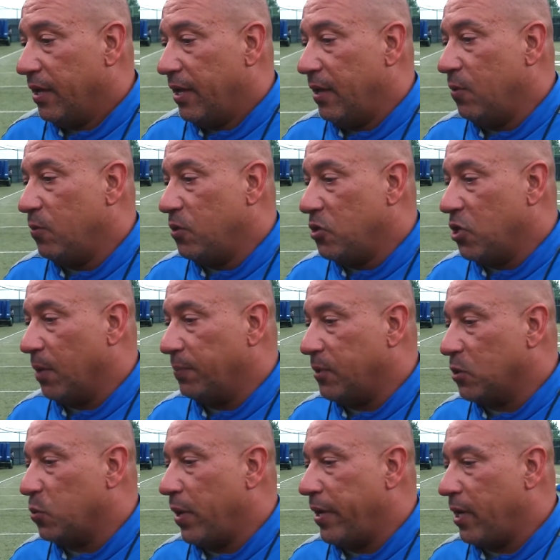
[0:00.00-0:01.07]
He jumped
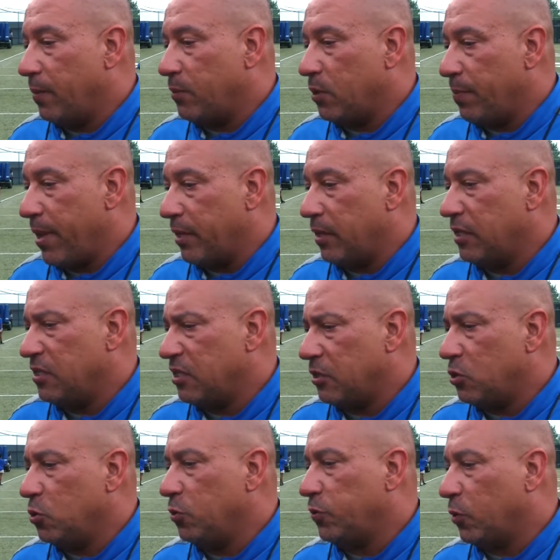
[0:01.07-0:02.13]
his weight up to about, he's
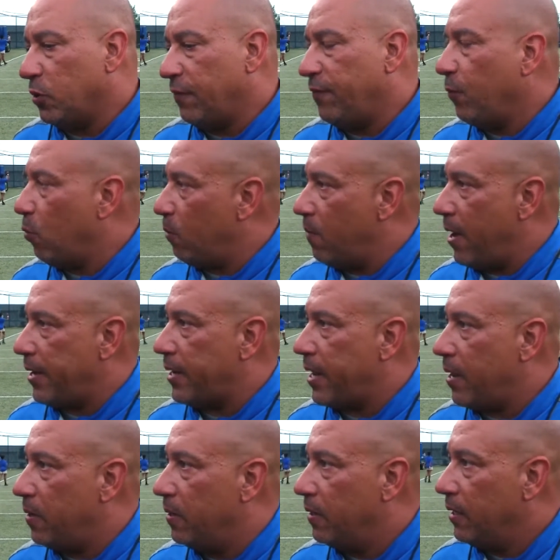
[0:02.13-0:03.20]
at 234 right
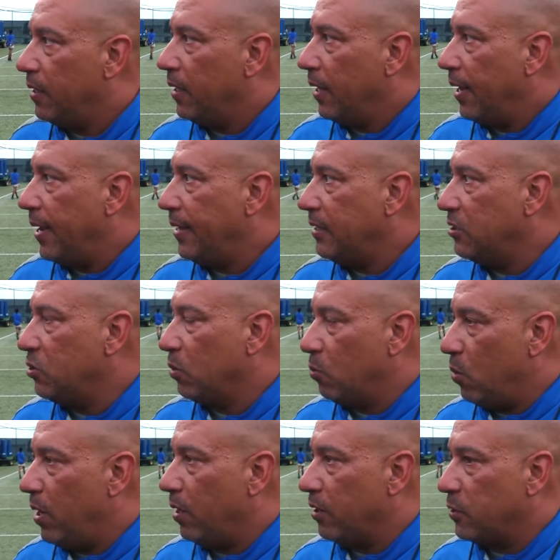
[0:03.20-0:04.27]
now, and he's
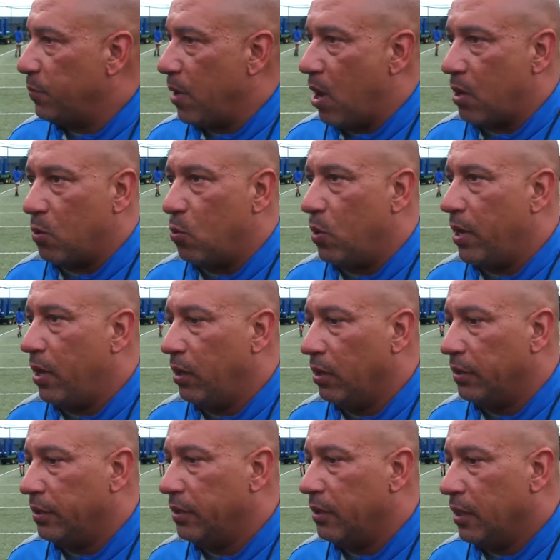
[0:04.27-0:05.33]
doing well. He's blocking
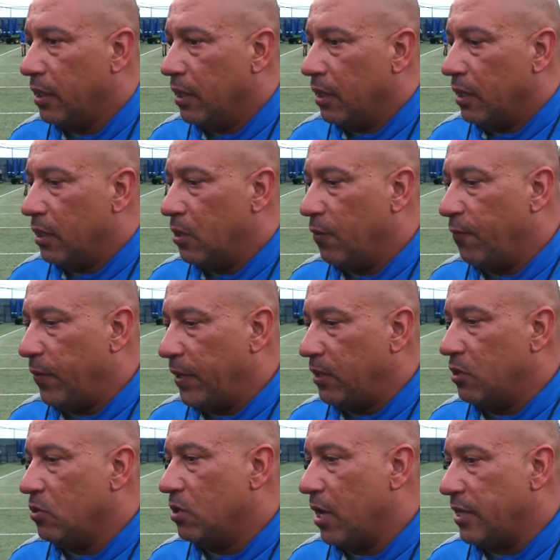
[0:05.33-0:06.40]
well, and you know, if we
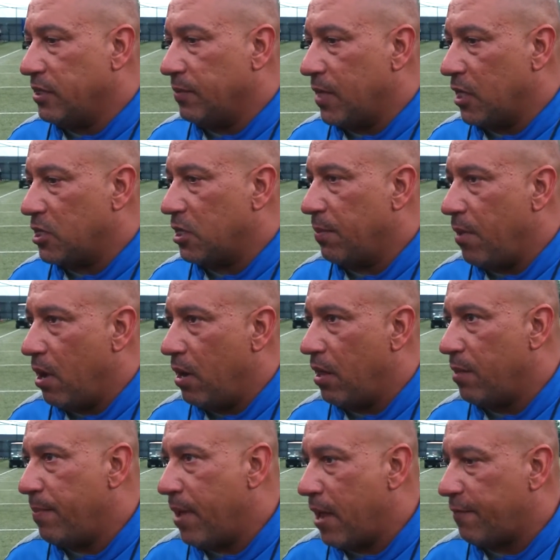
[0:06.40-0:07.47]
can utilize him catching the ball
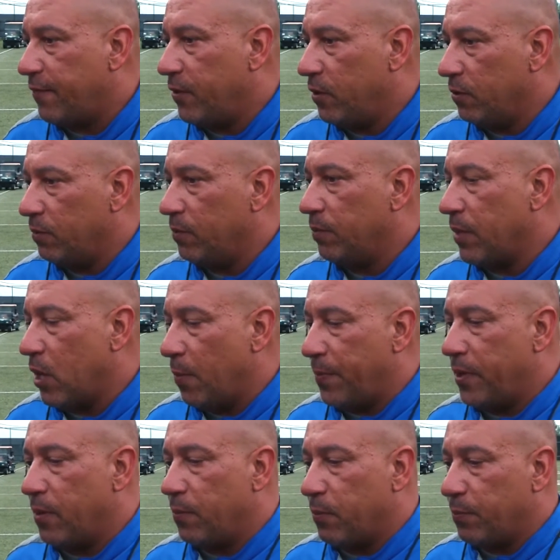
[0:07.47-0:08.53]
out of the backfield and
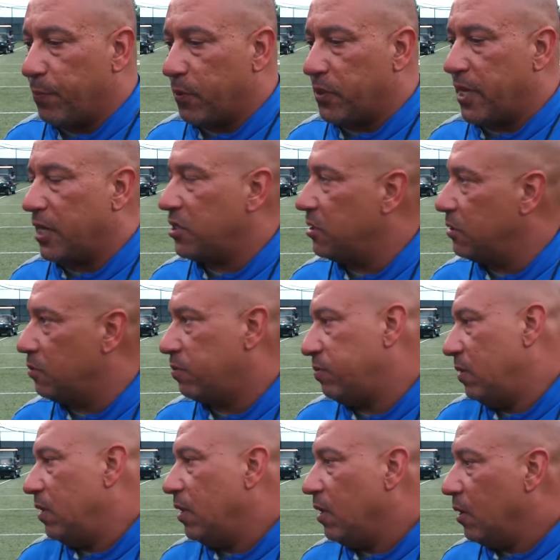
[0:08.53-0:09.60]
helping up with protections,
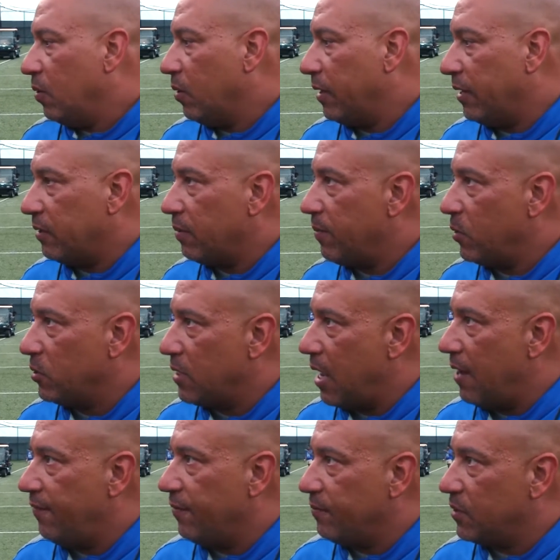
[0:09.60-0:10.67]
we'll get the most
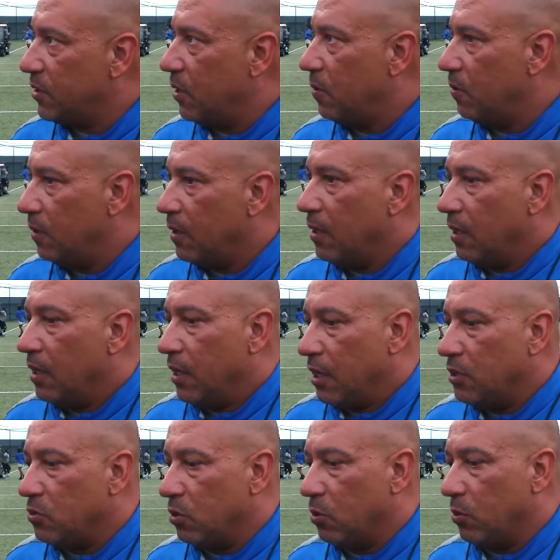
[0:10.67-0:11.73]
out of him. So
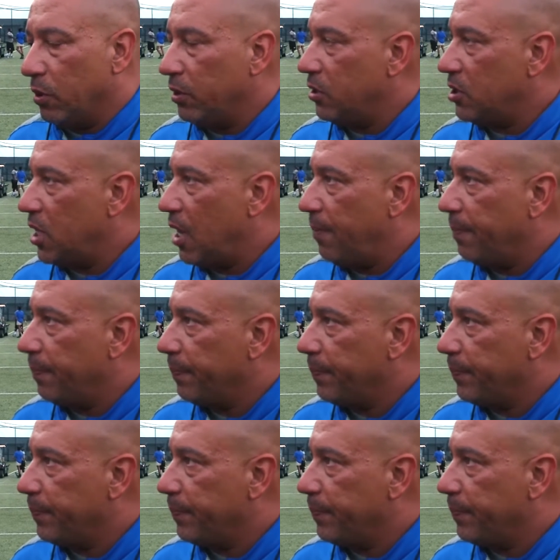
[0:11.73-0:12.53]
he's doing a really good job.